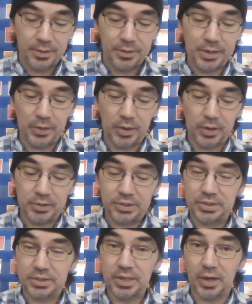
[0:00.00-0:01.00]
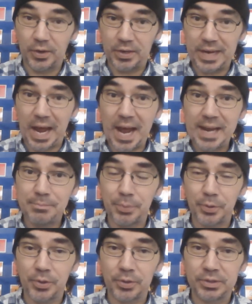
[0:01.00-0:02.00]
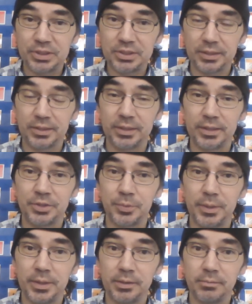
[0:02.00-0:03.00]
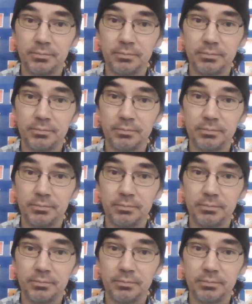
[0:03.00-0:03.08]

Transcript: There are, are nine birds still in the tree.